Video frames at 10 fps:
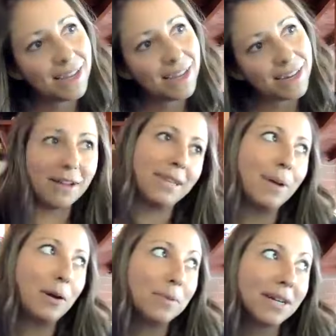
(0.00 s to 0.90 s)
I
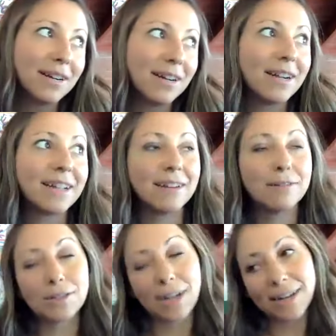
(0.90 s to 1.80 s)
think about work.
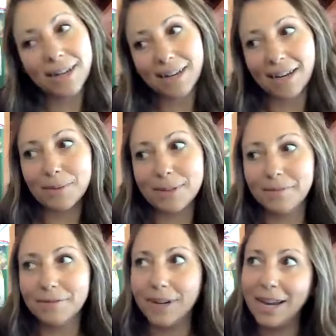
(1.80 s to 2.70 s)
I was trying to connect
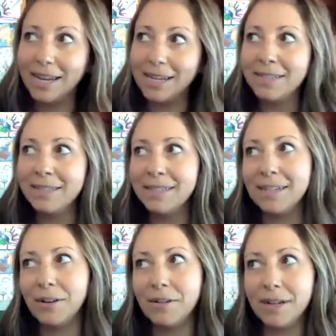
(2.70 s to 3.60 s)
with some friends.
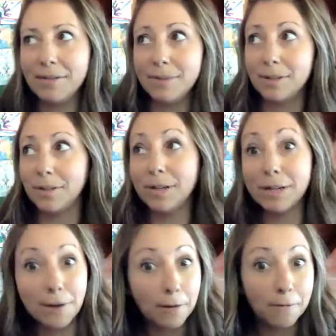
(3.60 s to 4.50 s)
It's
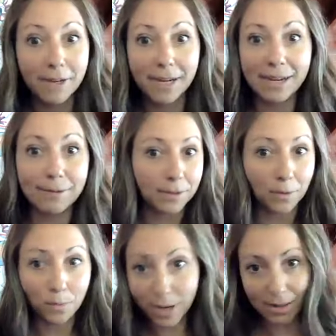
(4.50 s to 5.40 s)
during COVID, it was
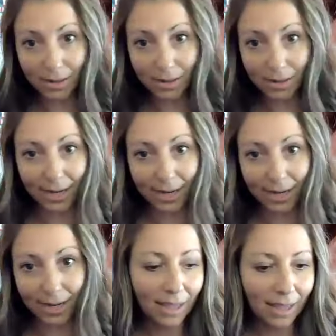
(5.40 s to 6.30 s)
a weird
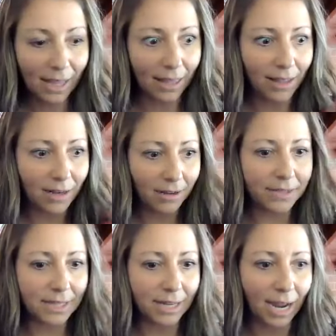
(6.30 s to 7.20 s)
time. And then
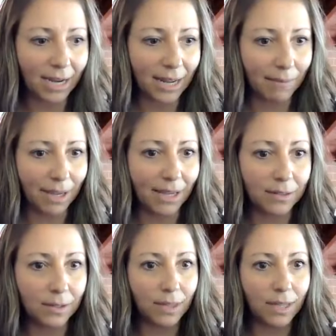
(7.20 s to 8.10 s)
all of a sudden it kind of hit
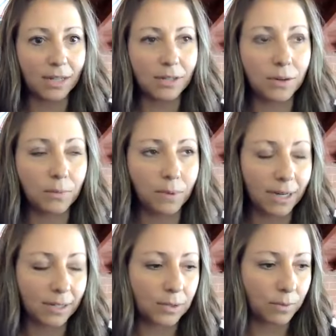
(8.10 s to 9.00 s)
me. And so then I took
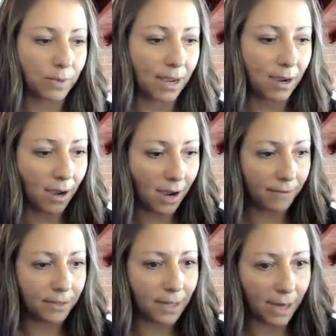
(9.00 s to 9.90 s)
one extra week
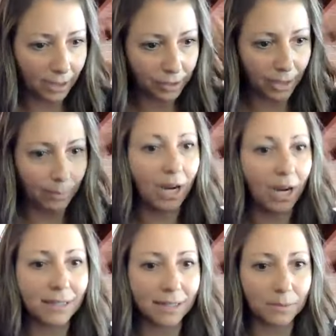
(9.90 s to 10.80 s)
off to actually
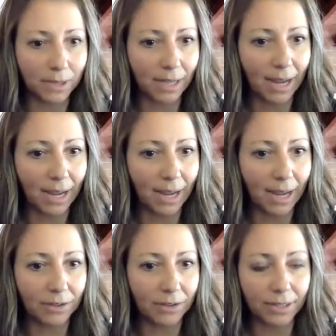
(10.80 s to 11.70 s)
process what the heck
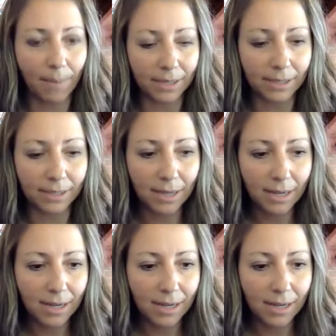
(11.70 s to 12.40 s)
just happened.